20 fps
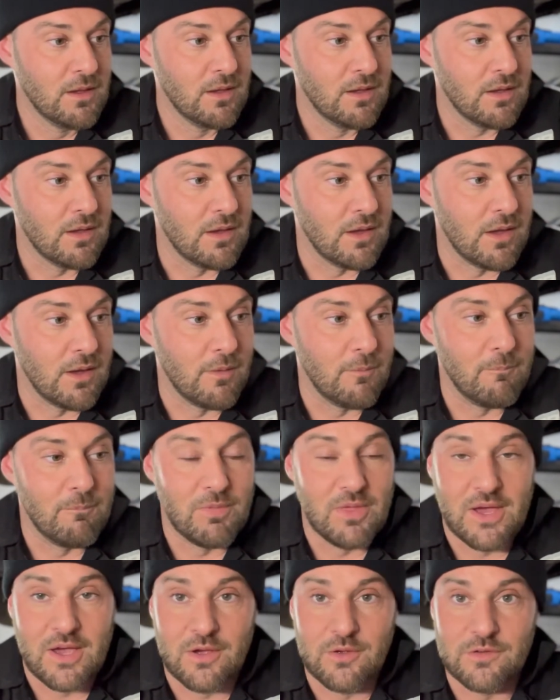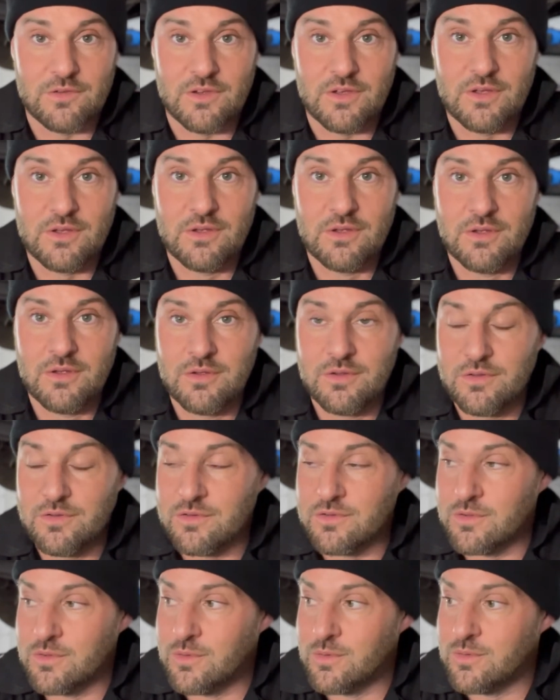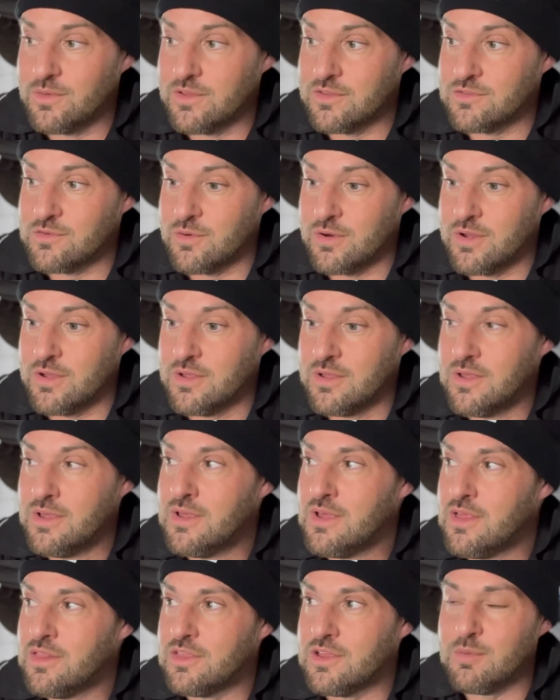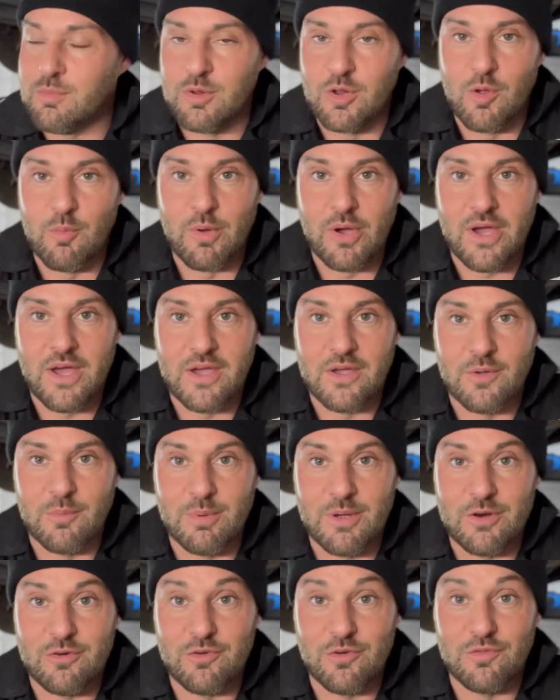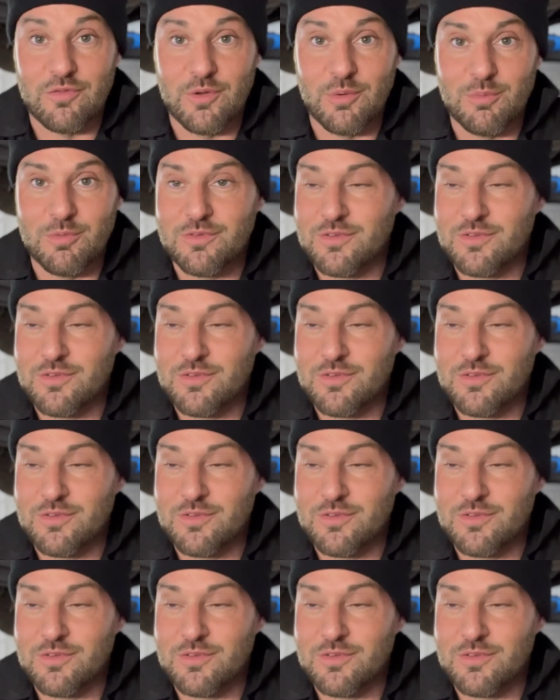housing, so that's great. I think I'm a little bit high on petrol fumes.